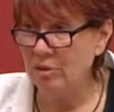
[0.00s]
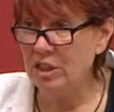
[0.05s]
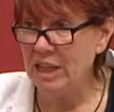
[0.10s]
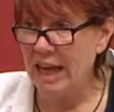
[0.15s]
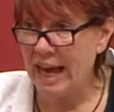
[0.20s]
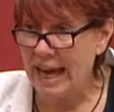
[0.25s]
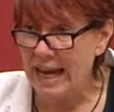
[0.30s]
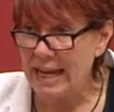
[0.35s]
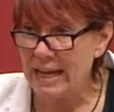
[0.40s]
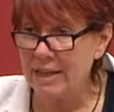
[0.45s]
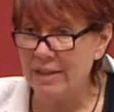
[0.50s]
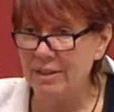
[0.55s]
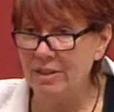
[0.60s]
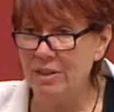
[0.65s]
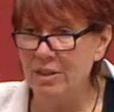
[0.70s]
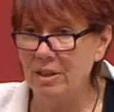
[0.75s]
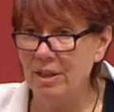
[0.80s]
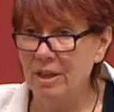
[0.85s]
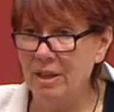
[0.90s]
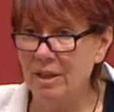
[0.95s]

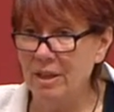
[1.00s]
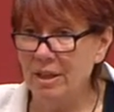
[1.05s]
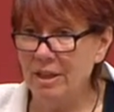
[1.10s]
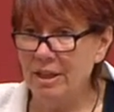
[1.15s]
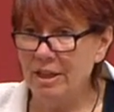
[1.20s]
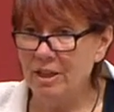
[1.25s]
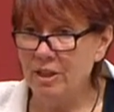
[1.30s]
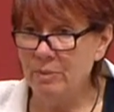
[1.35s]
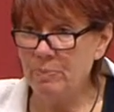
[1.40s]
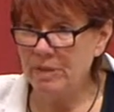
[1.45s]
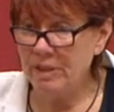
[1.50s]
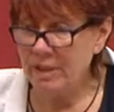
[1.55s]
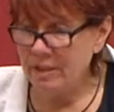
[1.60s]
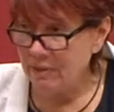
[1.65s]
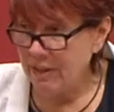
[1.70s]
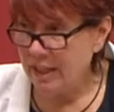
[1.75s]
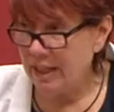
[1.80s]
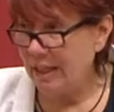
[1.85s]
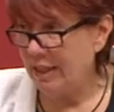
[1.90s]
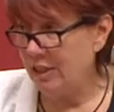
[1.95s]
tailored,
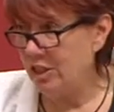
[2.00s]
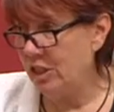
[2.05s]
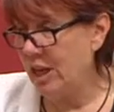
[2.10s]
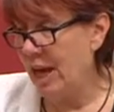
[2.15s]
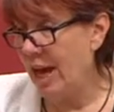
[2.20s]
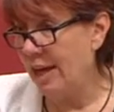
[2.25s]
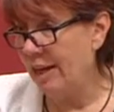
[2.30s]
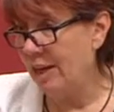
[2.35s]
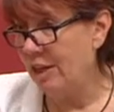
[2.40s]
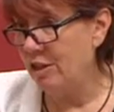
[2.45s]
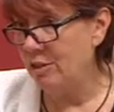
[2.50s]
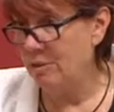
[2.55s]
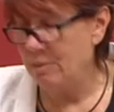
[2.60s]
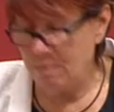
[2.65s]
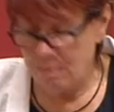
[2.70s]
specifically targeted